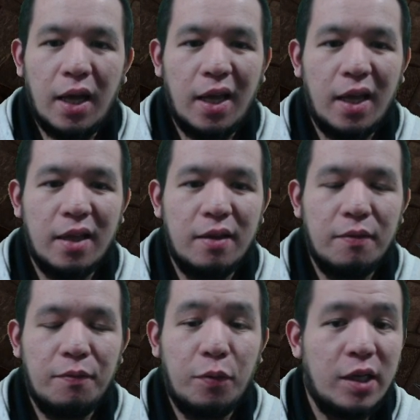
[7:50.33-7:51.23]
And
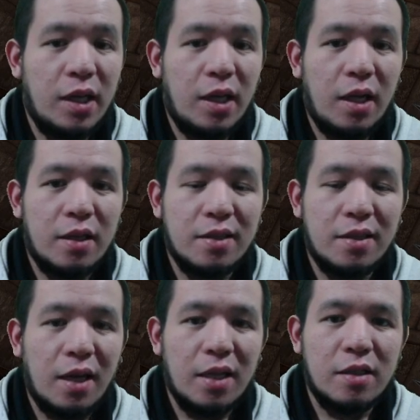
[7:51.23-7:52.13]
for the
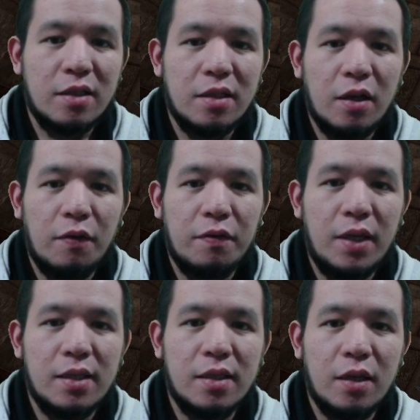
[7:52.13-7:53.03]
sockets of
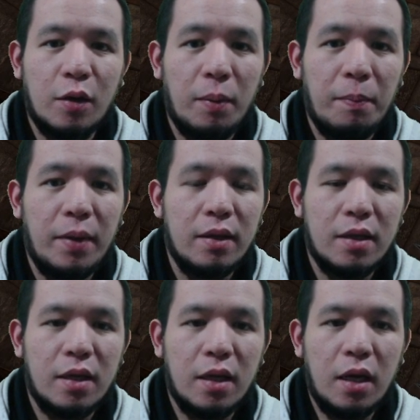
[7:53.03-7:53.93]
this
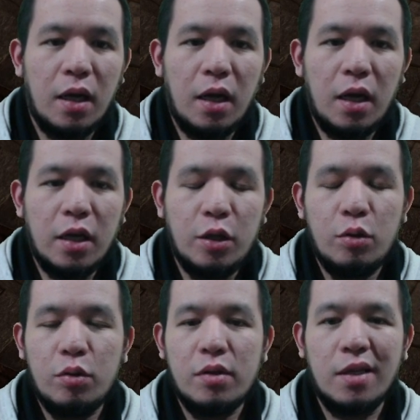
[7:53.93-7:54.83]
equipment,
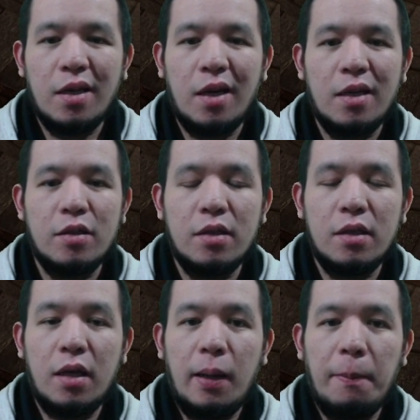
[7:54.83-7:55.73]
use
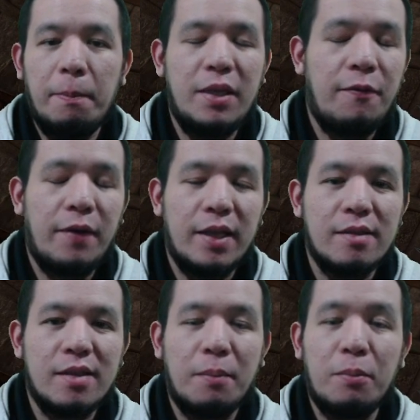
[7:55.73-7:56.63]

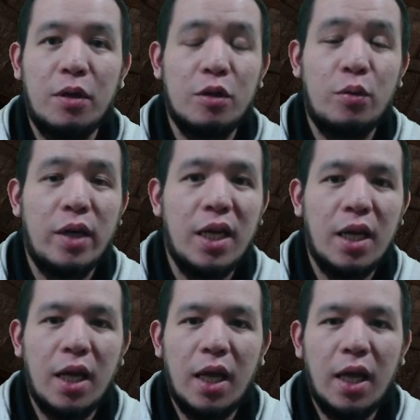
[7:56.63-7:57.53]
defense number 3,
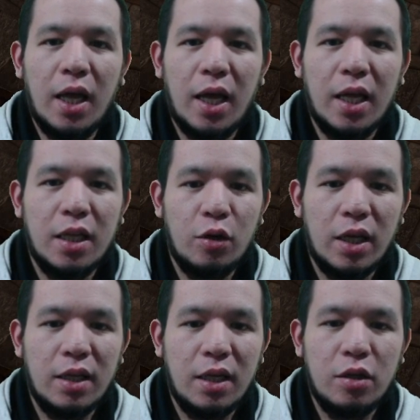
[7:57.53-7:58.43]
and you
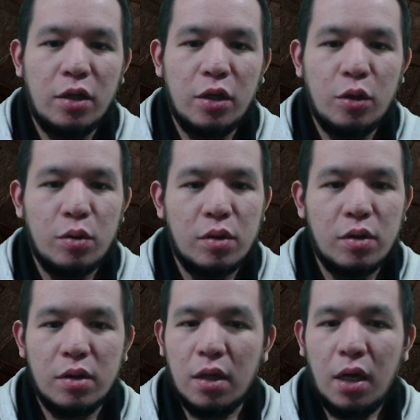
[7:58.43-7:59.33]
can either
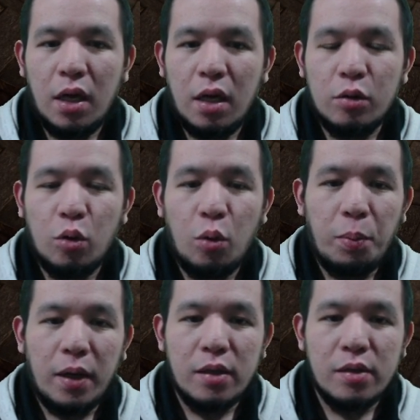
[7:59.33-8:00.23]
use
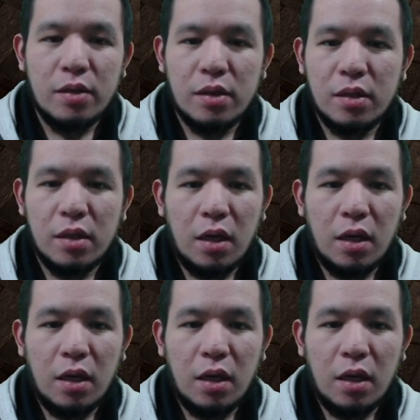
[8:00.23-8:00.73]
topaz,